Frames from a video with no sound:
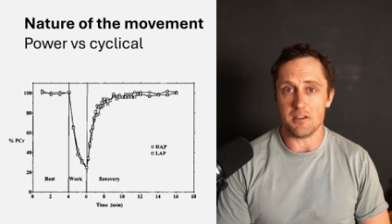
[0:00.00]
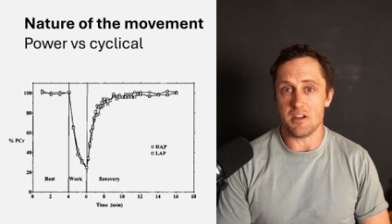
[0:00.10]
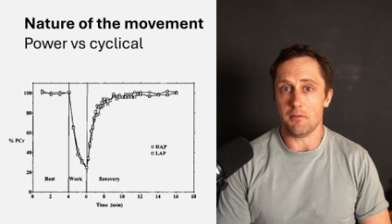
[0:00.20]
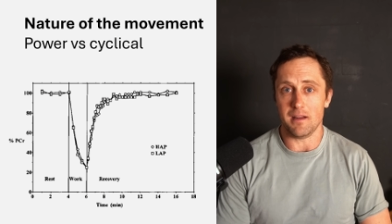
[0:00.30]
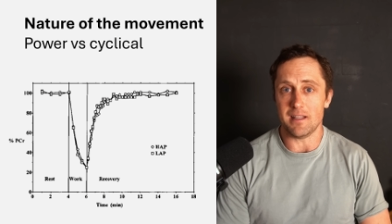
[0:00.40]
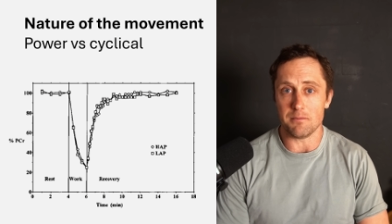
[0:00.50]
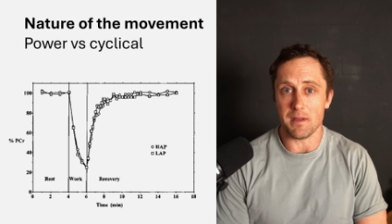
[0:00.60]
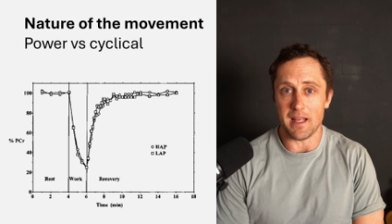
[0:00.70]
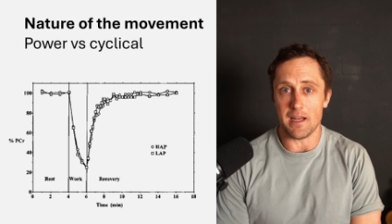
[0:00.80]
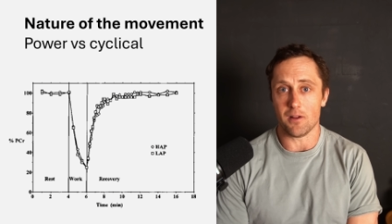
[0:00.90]
generate that
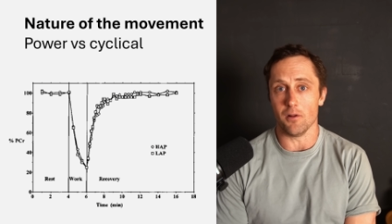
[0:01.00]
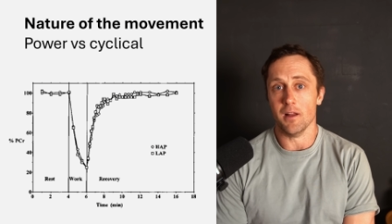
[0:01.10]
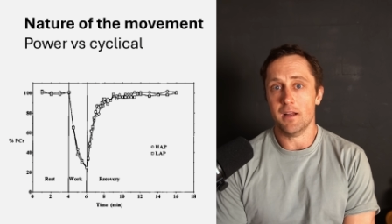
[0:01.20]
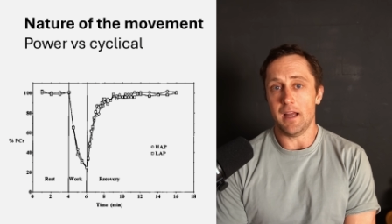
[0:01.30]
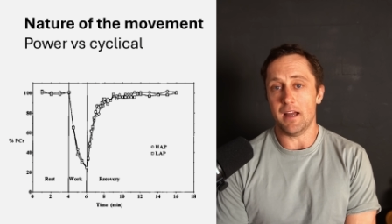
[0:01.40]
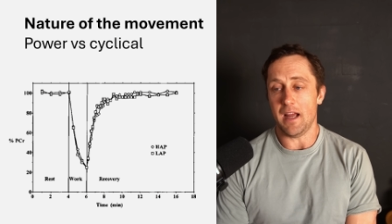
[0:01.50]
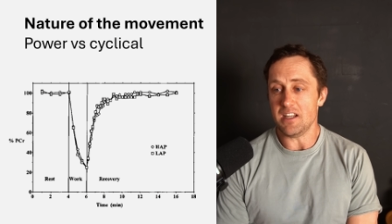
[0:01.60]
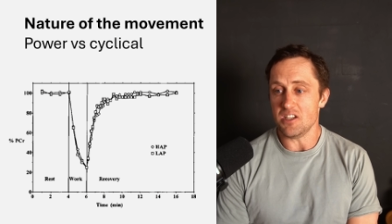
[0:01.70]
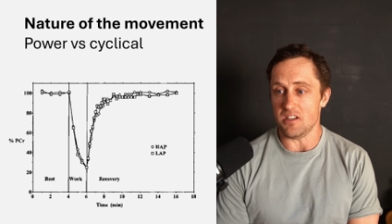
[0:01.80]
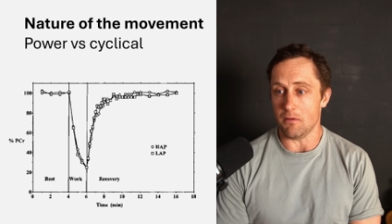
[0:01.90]
mechanical
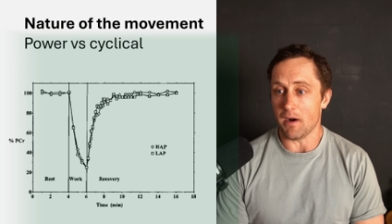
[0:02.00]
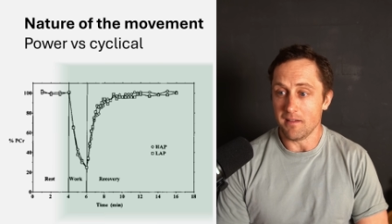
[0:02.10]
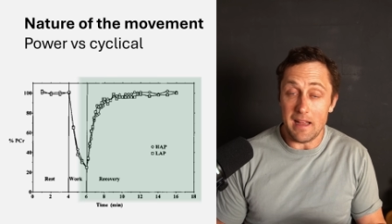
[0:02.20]
energy, right?